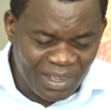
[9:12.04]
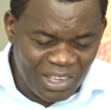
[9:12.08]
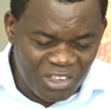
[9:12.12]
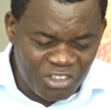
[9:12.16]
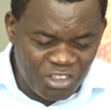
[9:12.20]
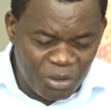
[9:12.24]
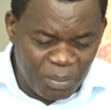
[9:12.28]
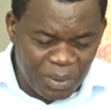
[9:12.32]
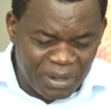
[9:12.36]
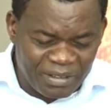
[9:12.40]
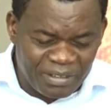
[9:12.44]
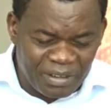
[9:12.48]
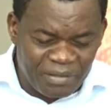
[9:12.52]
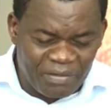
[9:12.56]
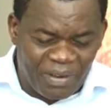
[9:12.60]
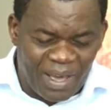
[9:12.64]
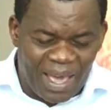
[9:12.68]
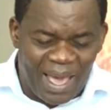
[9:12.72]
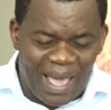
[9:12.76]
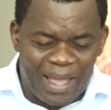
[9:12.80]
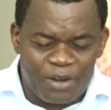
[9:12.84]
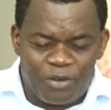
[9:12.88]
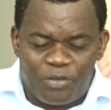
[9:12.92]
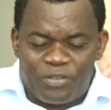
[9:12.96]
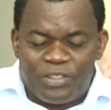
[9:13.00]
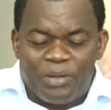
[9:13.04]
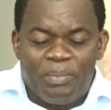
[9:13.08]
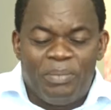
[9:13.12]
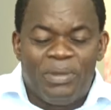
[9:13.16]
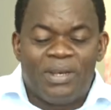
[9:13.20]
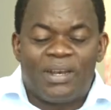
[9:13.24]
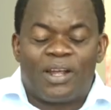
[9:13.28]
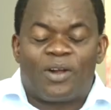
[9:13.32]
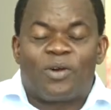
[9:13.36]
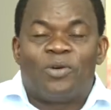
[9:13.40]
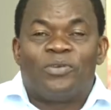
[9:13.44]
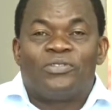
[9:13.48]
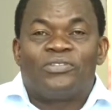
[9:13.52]
She must have heard of the
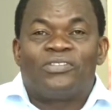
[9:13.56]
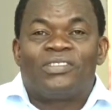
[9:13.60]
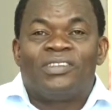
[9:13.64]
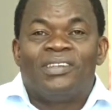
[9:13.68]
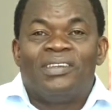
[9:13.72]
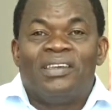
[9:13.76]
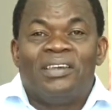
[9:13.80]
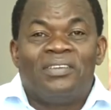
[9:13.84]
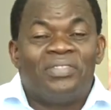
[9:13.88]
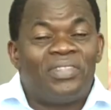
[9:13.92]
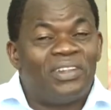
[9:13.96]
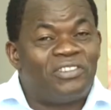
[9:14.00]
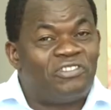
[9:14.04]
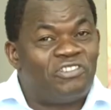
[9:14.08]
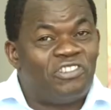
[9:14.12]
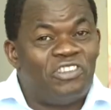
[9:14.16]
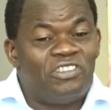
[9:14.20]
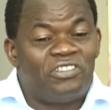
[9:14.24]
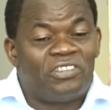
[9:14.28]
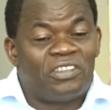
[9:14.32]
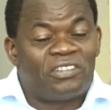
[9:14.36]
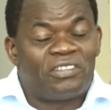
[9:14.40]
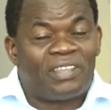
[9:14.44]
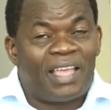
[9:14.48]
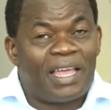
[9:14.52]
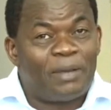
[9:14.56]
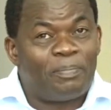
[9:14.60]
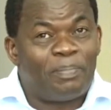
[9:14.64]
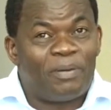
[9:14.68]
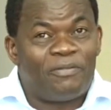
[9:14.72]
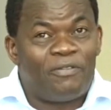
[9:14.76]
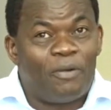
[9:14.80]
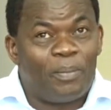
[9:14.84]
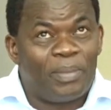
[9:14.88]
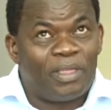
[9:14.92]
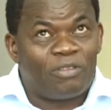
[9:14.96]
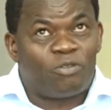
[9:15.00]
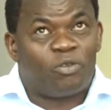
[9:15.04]
miracles that Jesus had
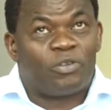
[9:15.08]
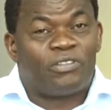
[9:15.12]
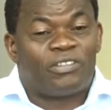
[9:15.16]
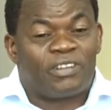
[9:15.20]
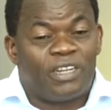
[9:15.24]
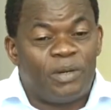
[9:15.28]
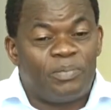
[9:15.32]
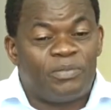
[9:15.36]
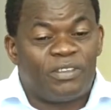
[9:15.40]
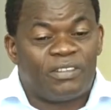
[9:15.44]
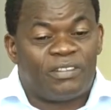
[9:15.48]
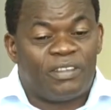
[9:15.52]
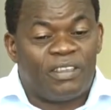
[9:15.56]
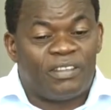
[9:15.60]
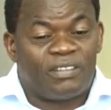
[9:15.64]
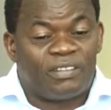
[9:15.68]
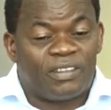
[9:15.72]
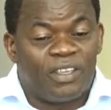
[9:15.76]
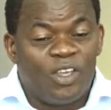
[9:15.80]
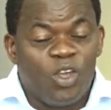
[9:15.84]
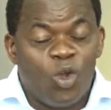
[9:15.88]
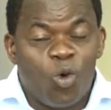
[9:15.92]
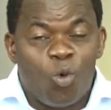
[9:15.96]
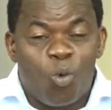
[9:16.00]
performed. That's what scripture says.